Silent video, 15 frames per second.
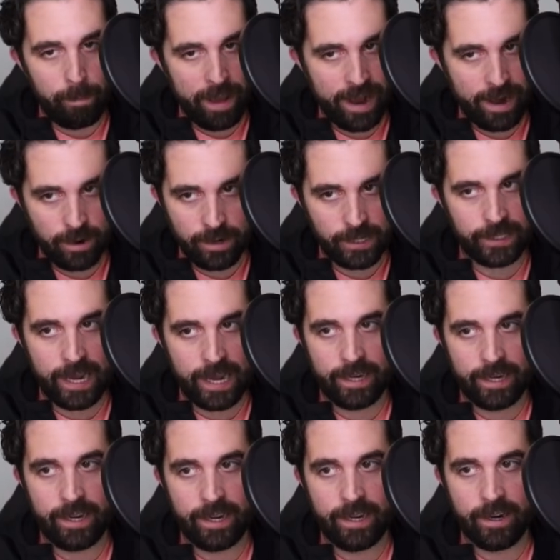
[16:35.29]

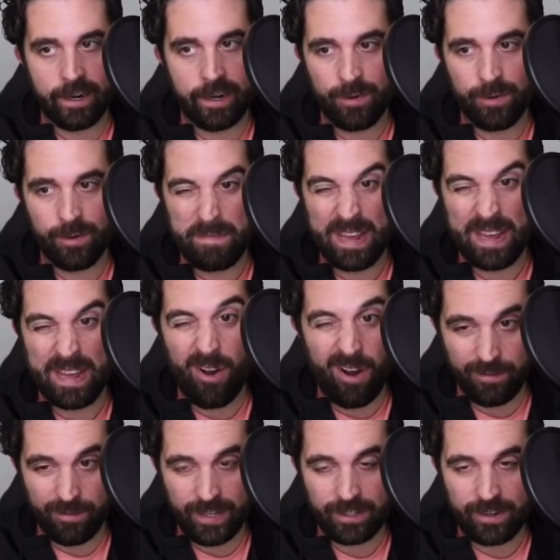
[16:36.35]
paraset here would be all
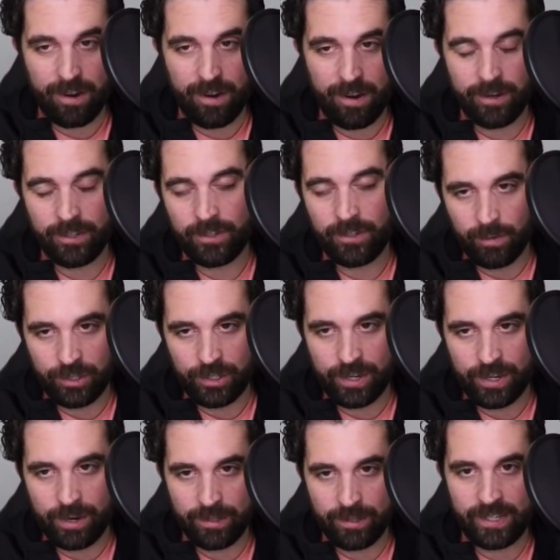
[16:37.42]
of these cards, which
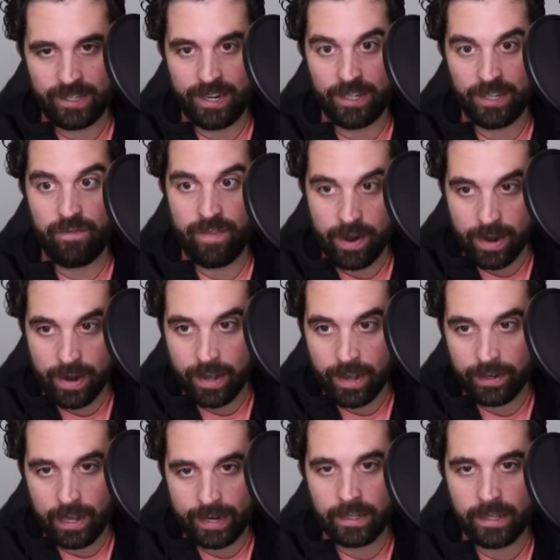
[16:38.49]
I would say is very
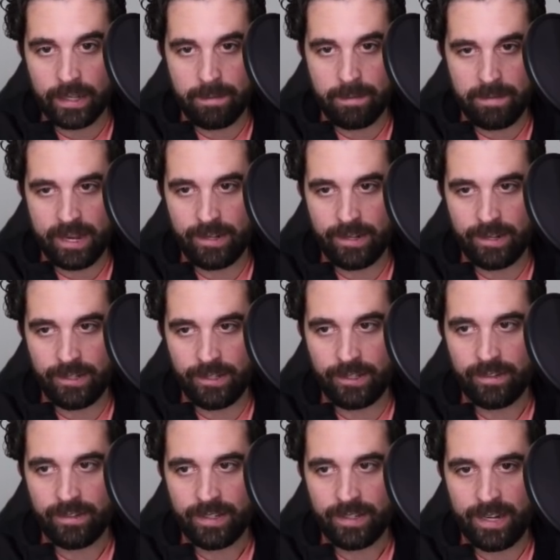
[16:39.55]
unlikely
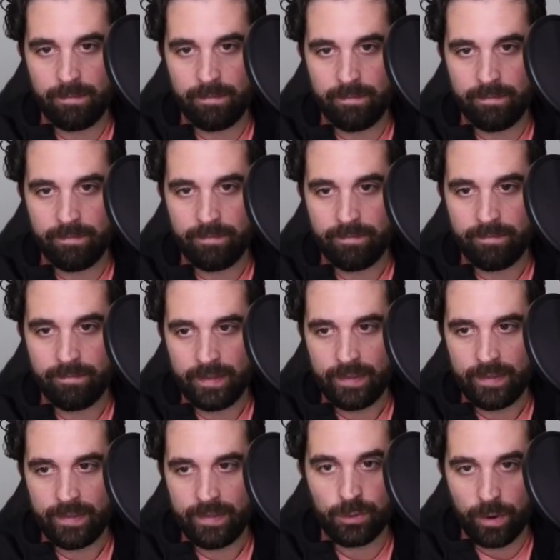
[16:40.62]
because
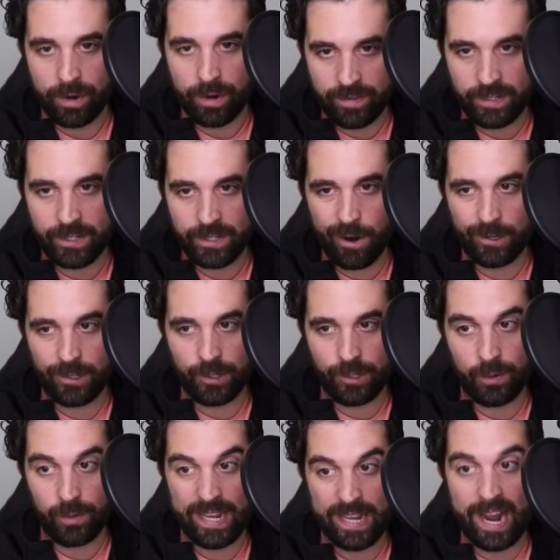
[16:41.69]
each one of these cards,
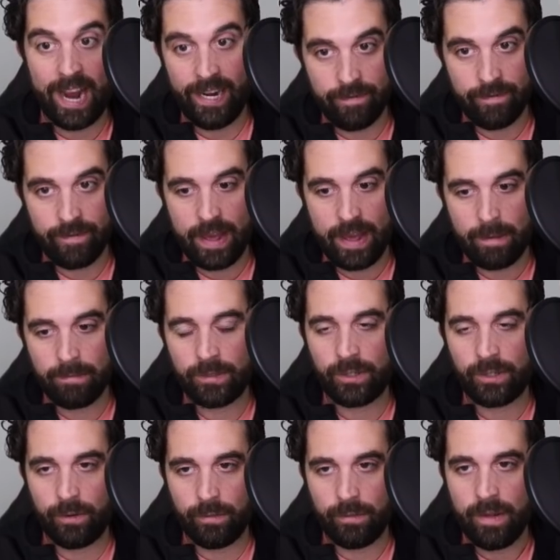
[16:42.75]
there's only 8 of them.
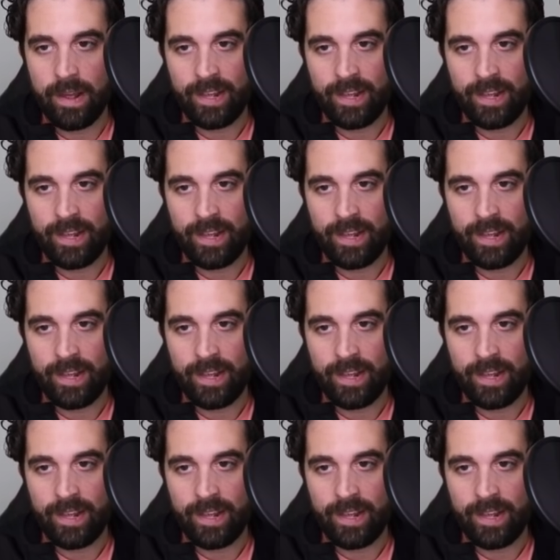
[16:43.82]
So